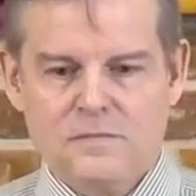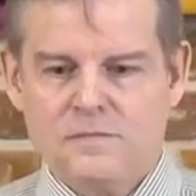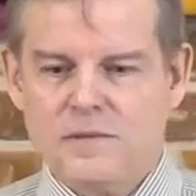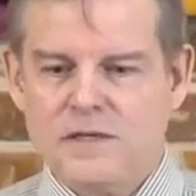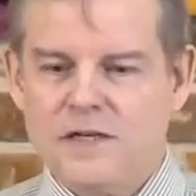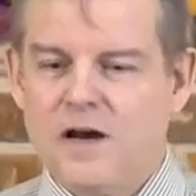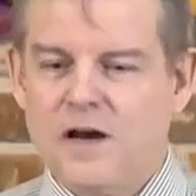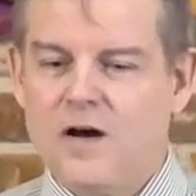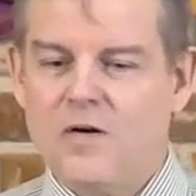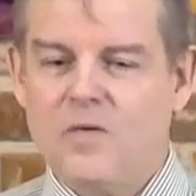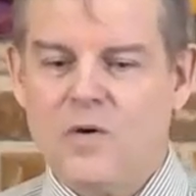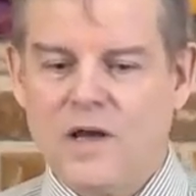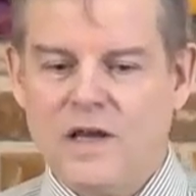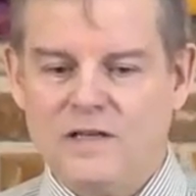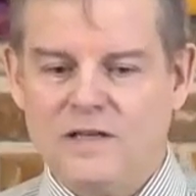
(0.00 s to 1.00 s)
But
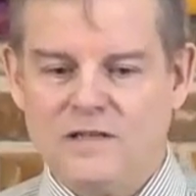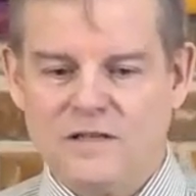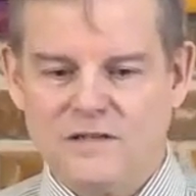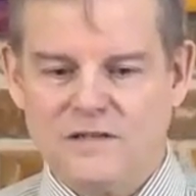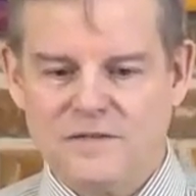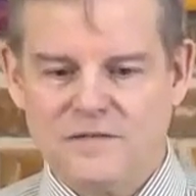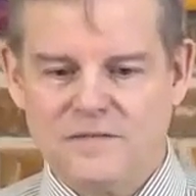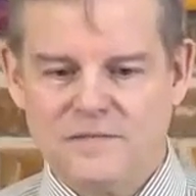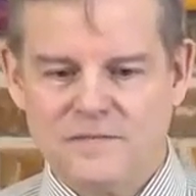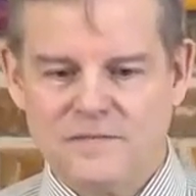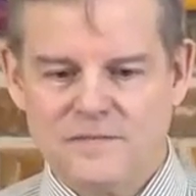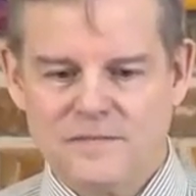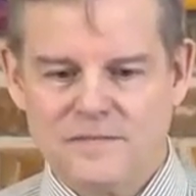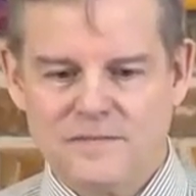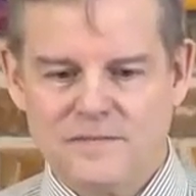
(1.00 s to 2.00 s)
always,
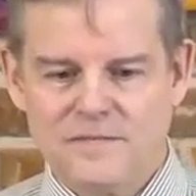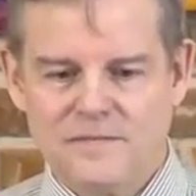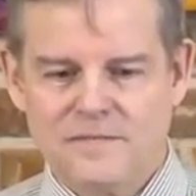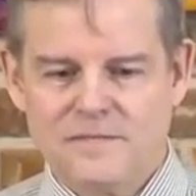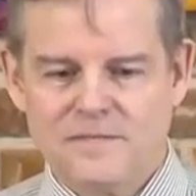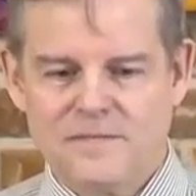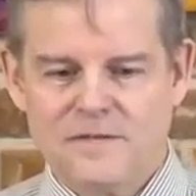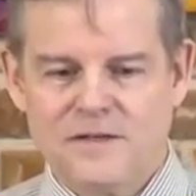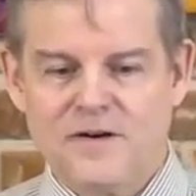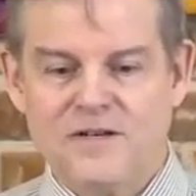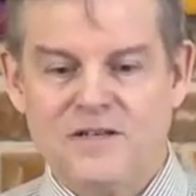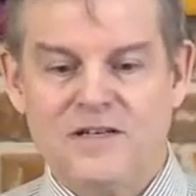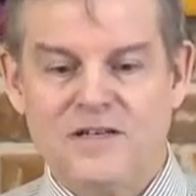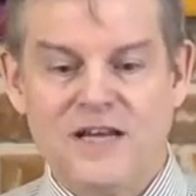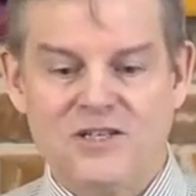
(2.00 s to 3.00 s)
there are
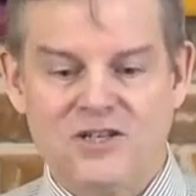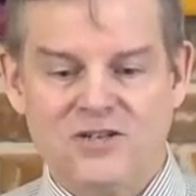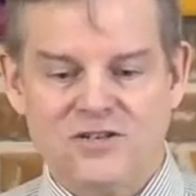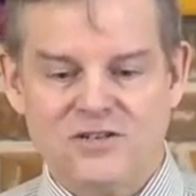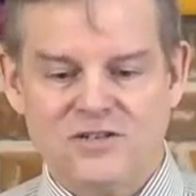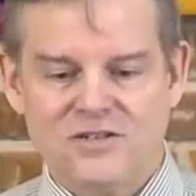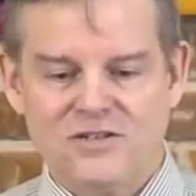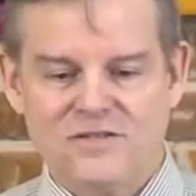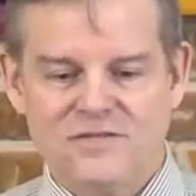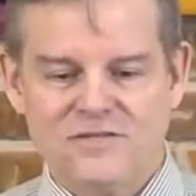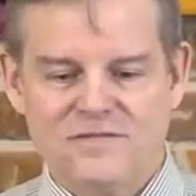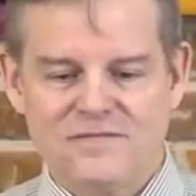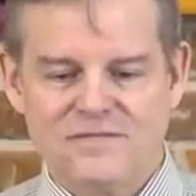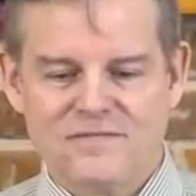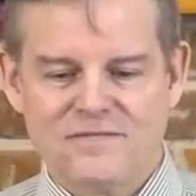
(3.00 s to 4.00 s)
dangers.
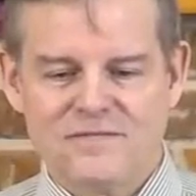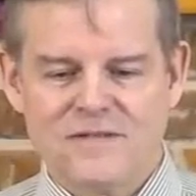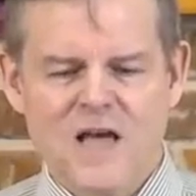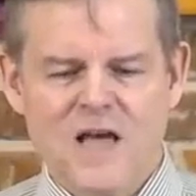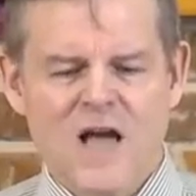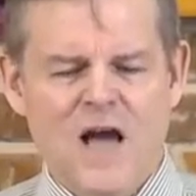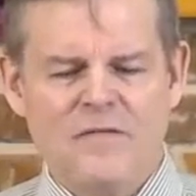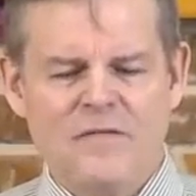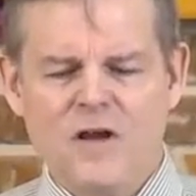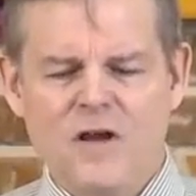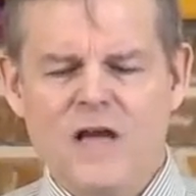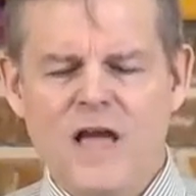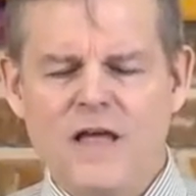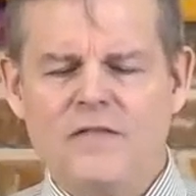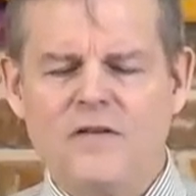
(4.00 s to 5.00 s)
I've
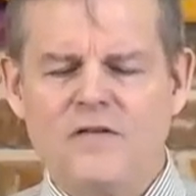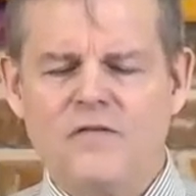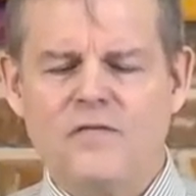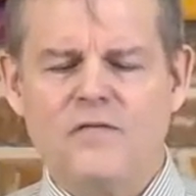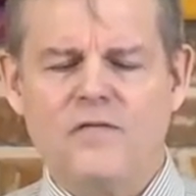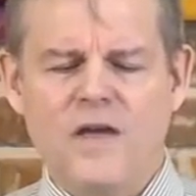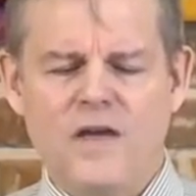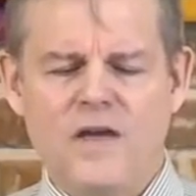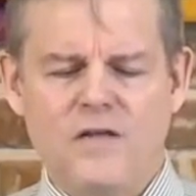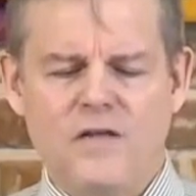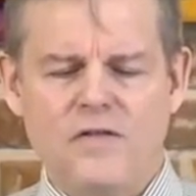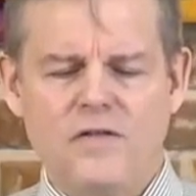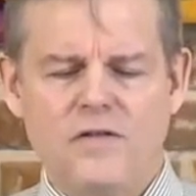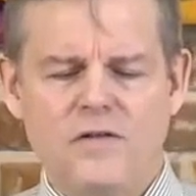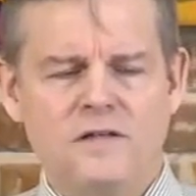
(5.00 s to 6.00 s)
long had this
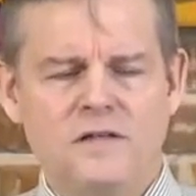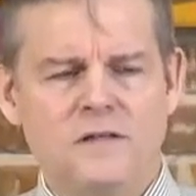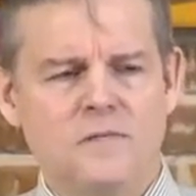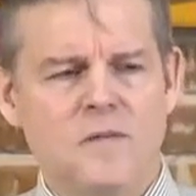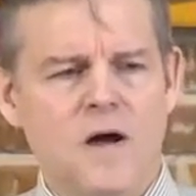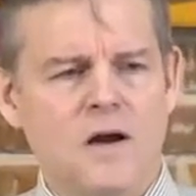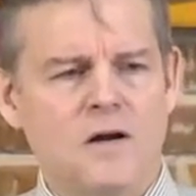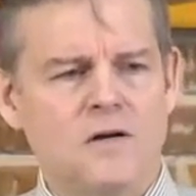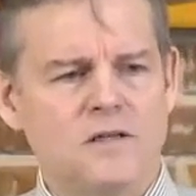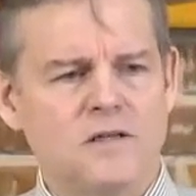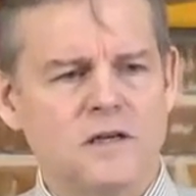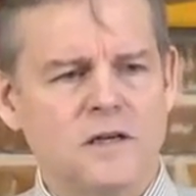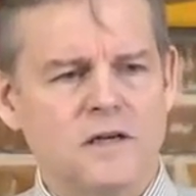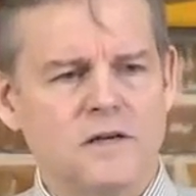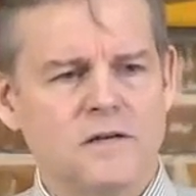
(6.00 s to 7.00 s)
faith in
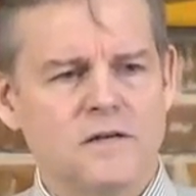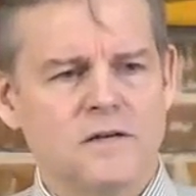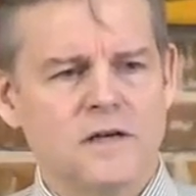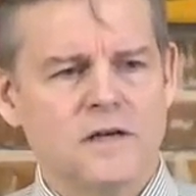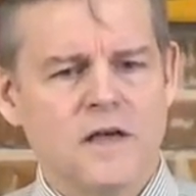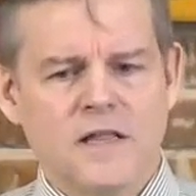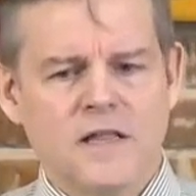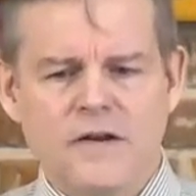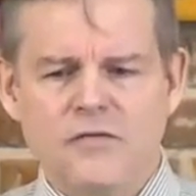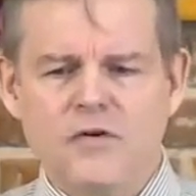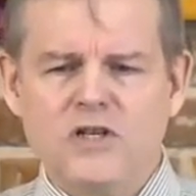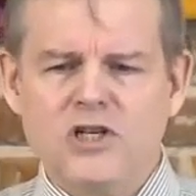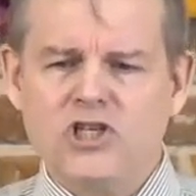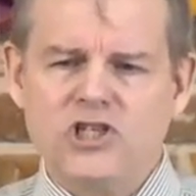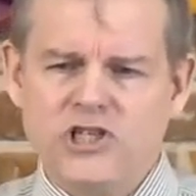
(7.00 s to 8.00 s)
democracy that if we
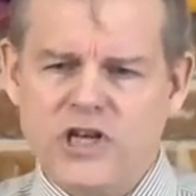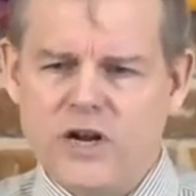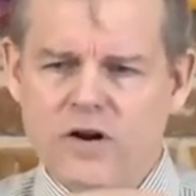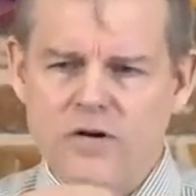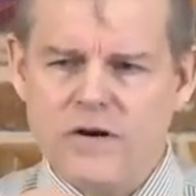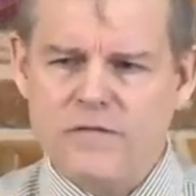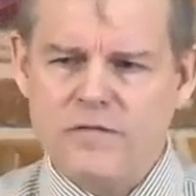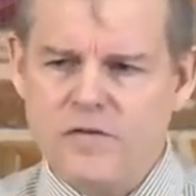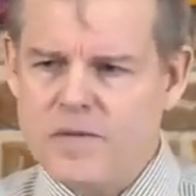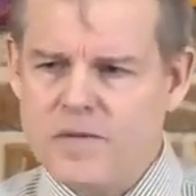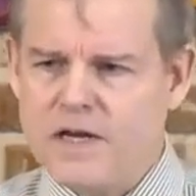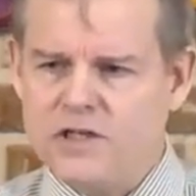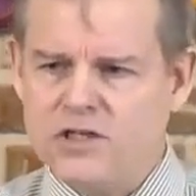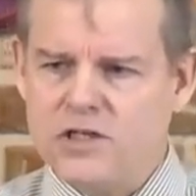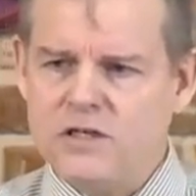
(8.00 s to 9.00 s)
just shared
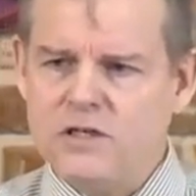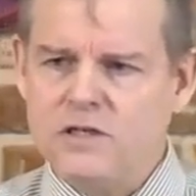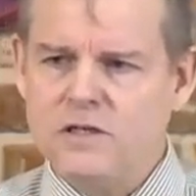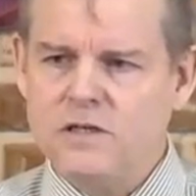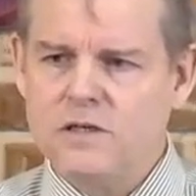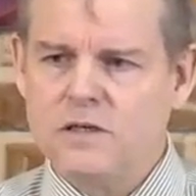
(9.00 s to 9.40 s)
information,